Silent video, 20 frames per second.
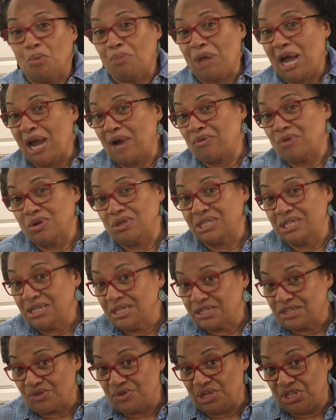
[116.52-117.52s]
buy
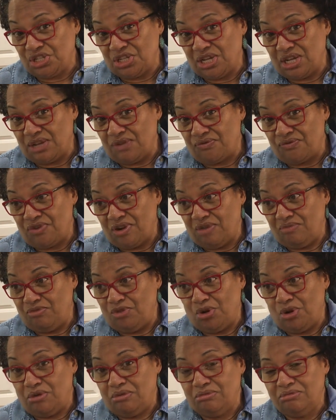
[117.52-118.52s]
rotisserie chicken from
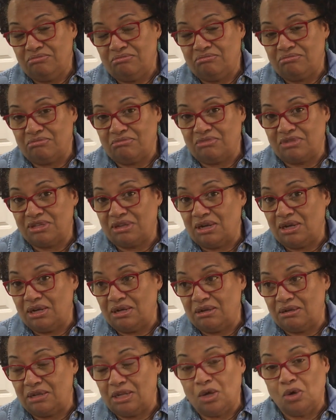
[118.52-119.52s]
your
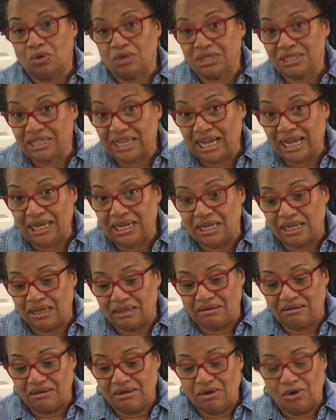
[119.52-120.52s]
local deli,
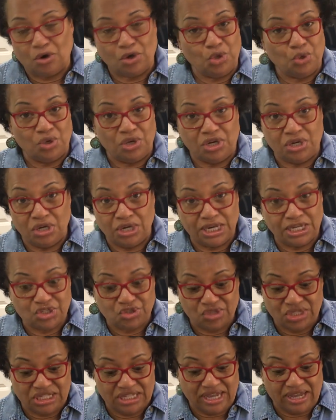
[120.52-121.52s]
or you can cook it
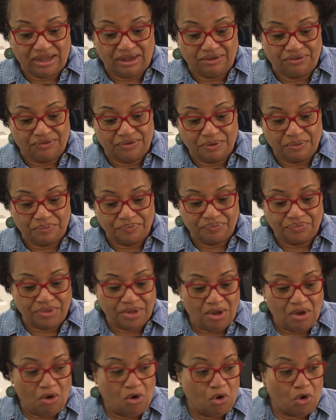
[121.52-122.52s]
yourself.
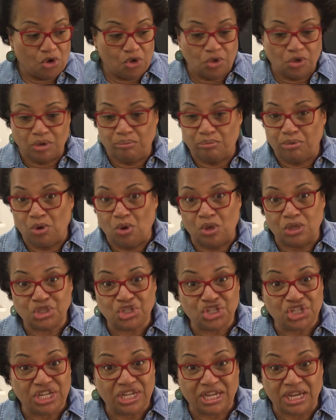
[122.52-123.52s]
Or you boil
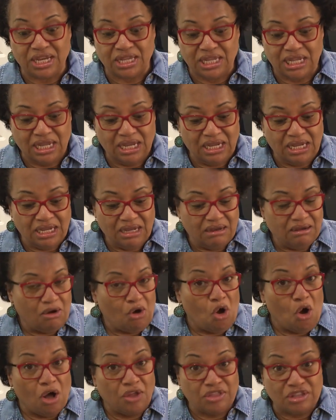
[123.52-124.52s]
chicken
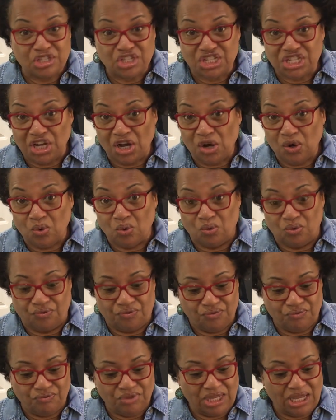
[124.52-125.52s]
on the stove
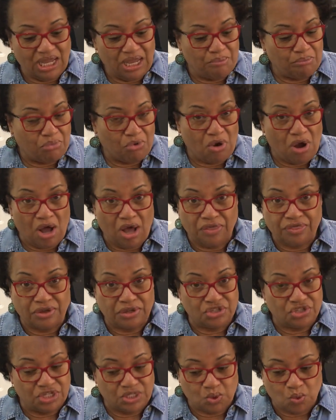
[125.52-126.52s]
in broth or
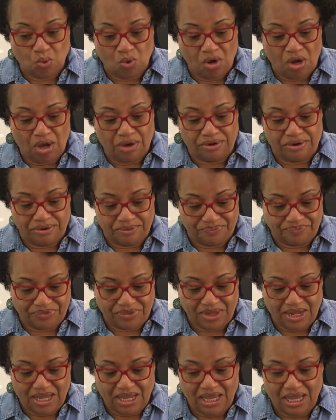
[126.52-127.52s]
just water
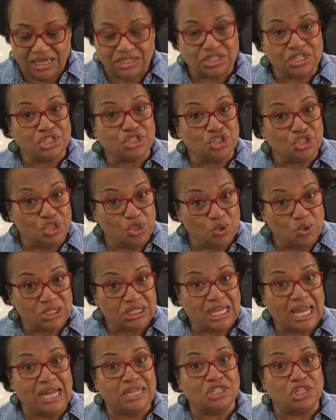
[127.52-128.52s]
and just use
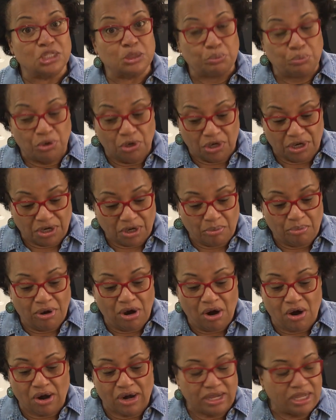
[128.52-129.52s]
that, just pull it
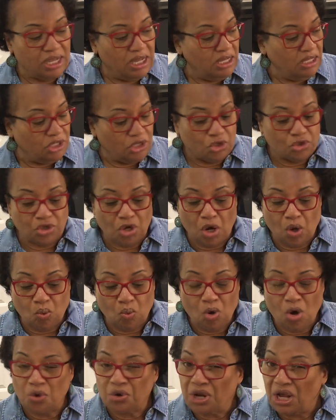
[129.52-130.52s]
apart. You don't
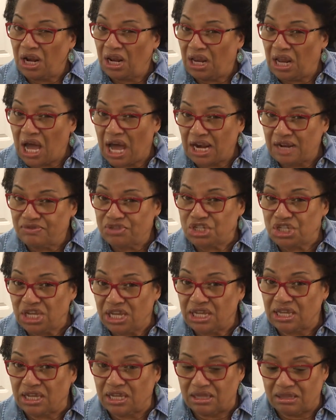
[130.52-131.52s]
want a lot of
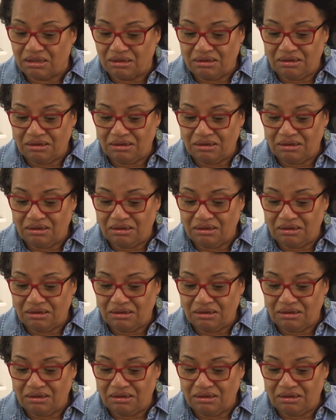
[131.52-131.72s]
chicken.